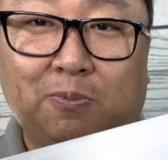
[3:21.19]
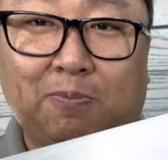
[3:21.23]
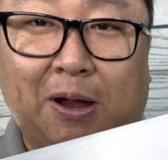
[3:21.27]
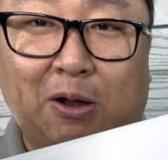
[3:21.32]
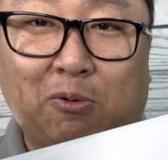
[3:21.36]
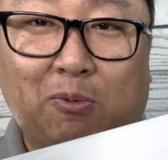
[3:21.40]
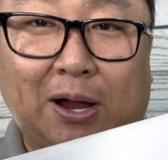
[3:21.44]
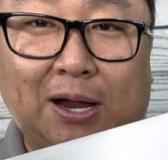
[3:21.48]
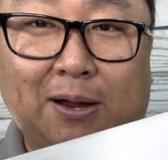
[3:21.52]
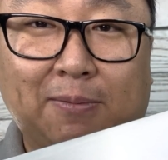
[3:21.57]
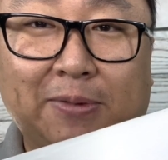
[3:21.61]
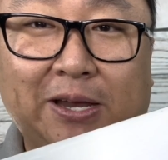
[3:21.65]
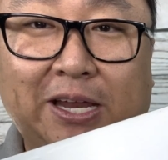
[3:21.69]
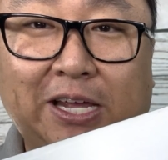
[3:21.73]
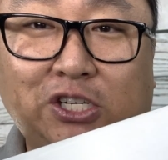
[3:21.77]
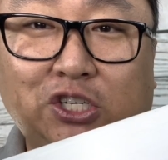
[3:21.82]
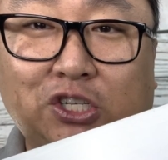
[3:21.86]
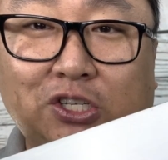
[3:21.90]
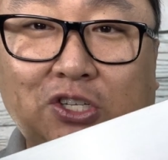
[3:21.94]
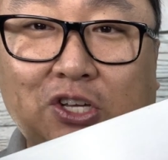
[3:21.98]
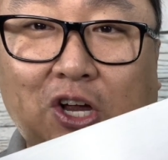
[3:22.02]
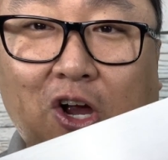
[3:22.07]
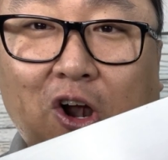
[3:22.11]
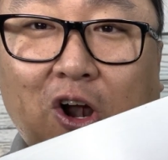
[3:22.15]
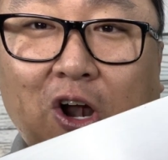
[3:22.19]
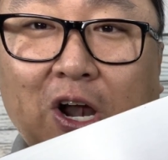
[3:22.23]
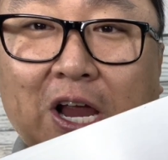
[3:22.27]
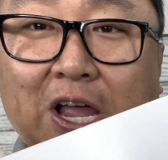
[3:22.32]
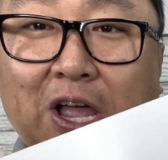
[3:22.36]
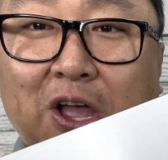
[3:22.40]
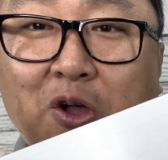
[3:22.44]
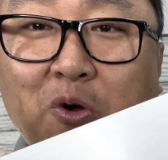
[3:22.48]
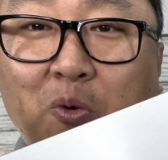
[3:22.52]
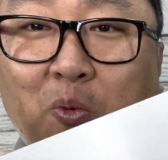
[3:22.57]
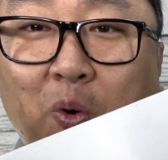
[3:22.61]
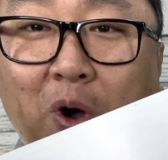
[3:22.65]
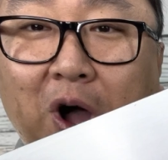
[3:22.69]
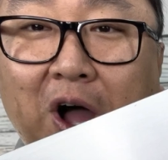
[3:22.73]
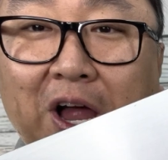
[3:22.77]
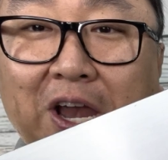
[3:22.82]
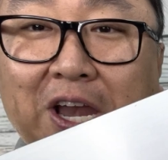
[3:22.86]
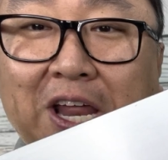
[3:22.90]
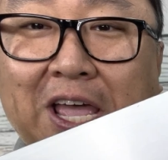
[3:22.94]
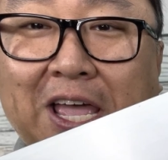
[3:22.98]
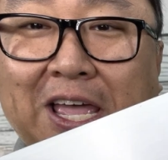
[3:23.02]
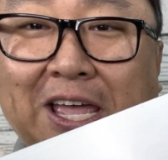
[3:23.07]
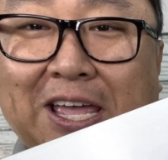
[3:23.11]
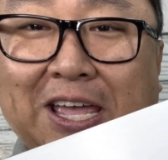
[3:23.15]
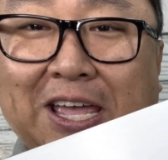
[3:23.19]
my recommendations are, one,